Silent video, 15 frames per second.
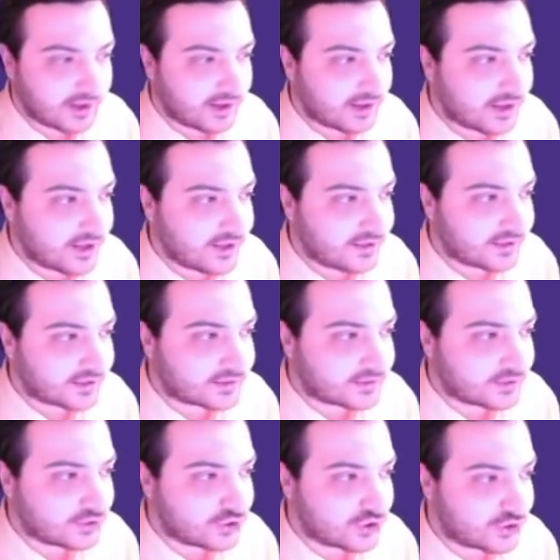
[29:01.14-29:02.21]
king takes
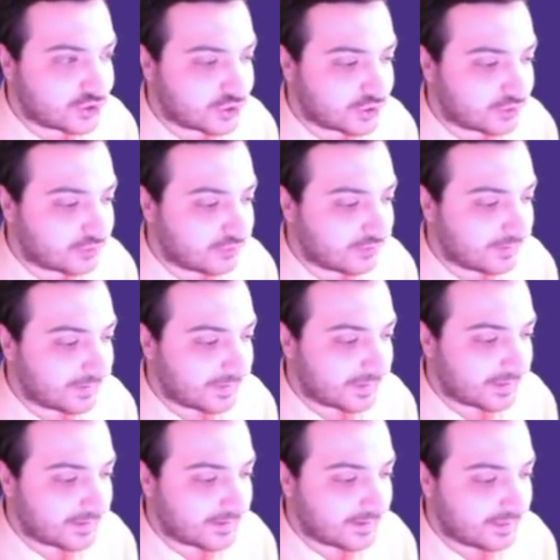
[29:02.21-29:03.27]
to the g2,
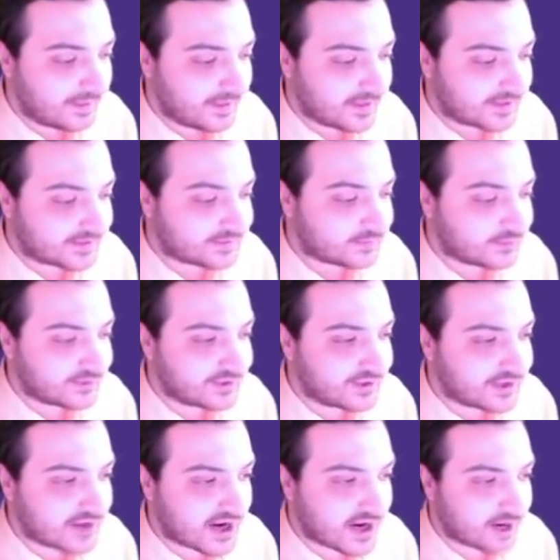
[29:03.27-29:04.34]
this was
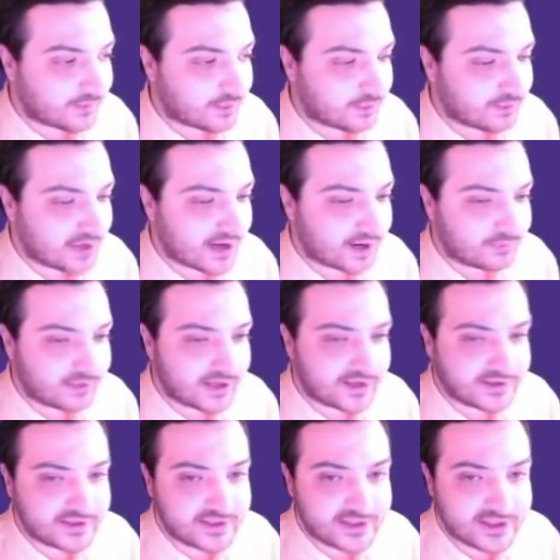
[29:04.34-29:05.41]
the time where black
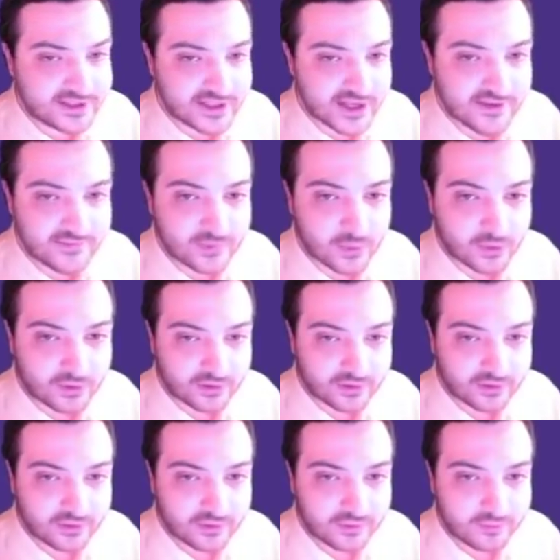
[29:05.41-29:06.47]
played d4
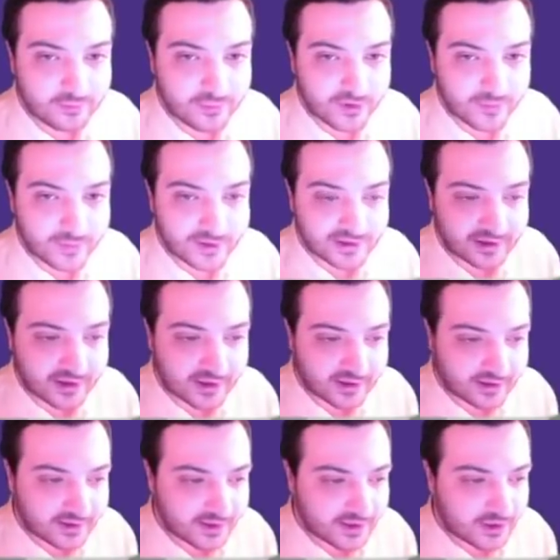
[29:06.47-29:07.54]
perfectly.
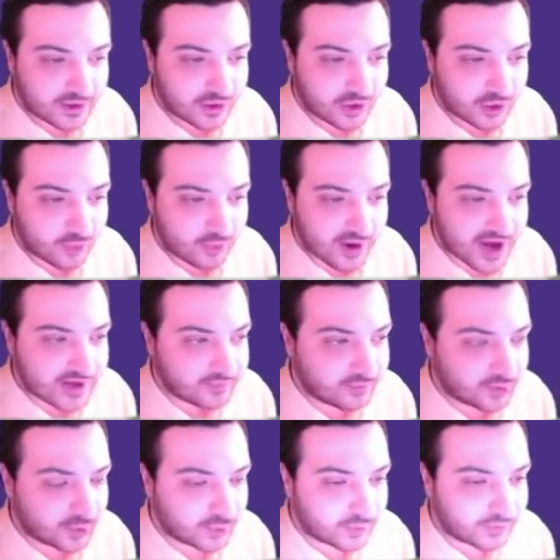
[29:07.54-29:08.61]
Great
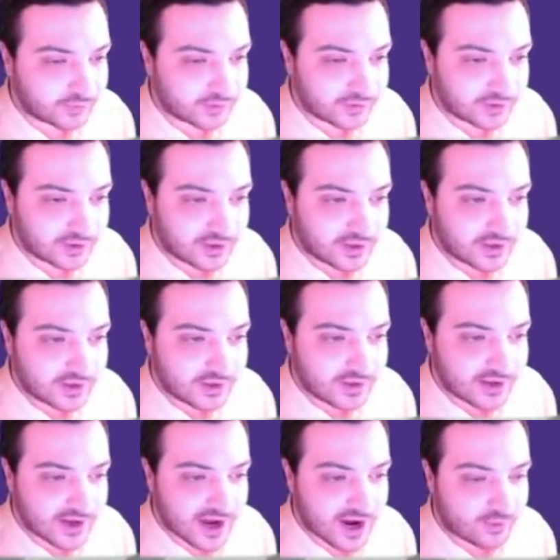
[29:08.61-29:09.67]
move.
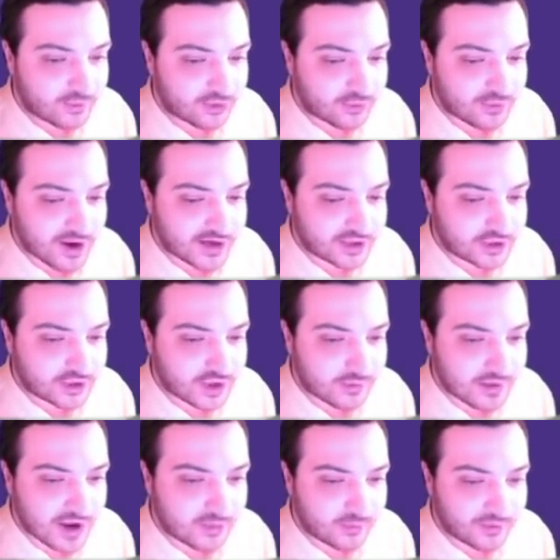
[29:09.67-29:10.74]
Now we're ready to
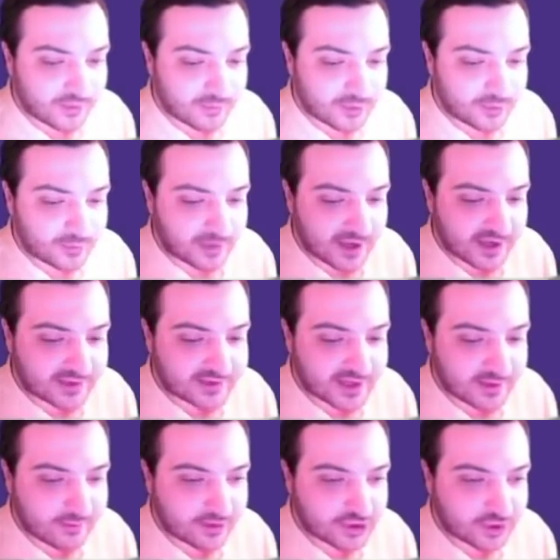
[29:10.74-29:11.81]
come out with a move like,
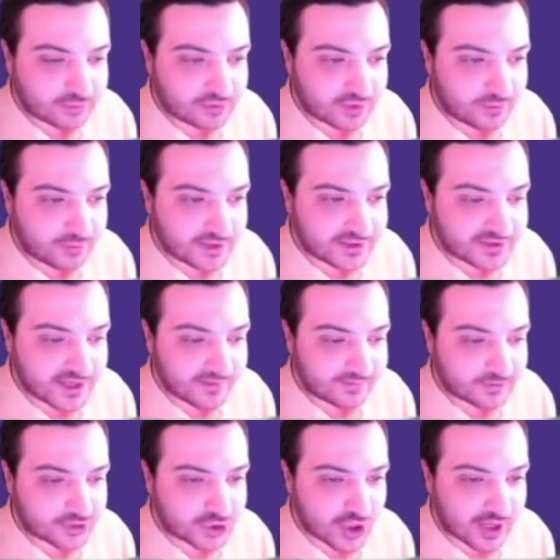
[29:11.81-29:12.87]
say, bishop to the
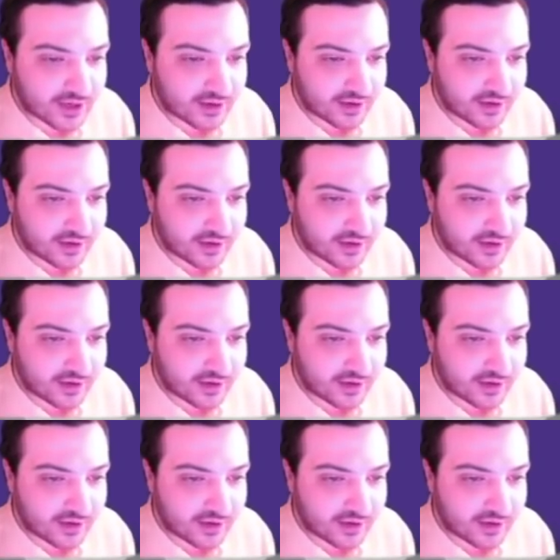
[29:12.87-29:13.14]
b7 check.